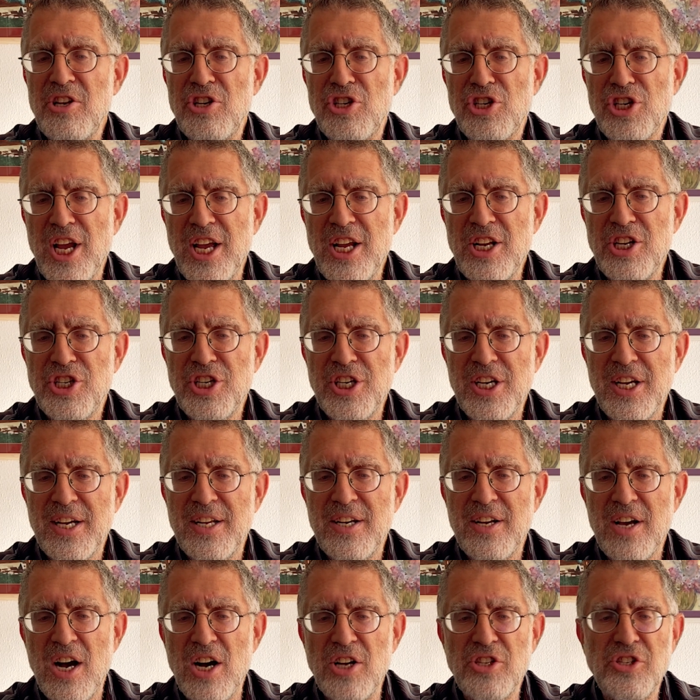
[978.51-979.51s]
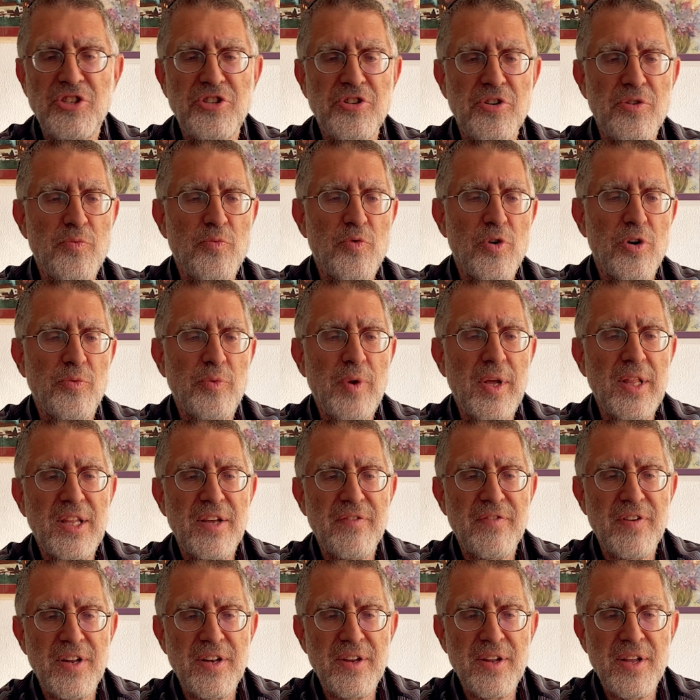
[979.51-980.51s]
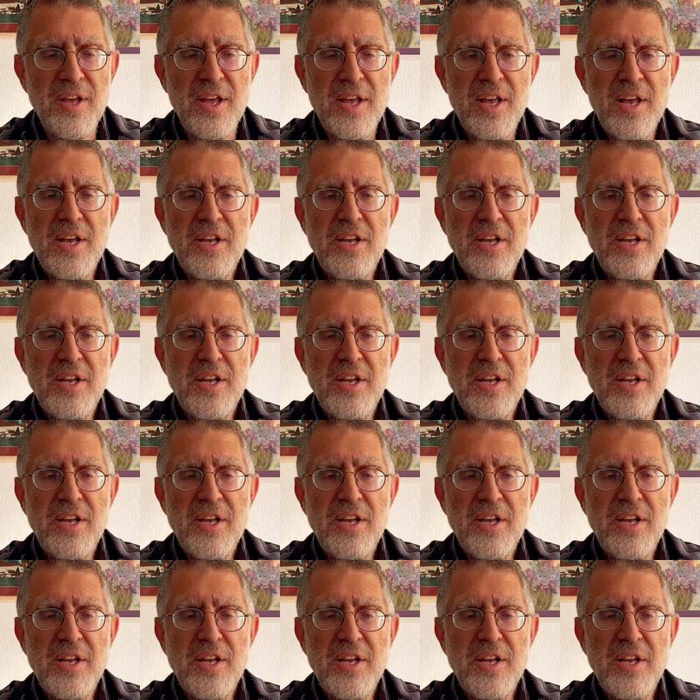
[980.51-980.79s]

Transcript: changing and uncertain world we live in,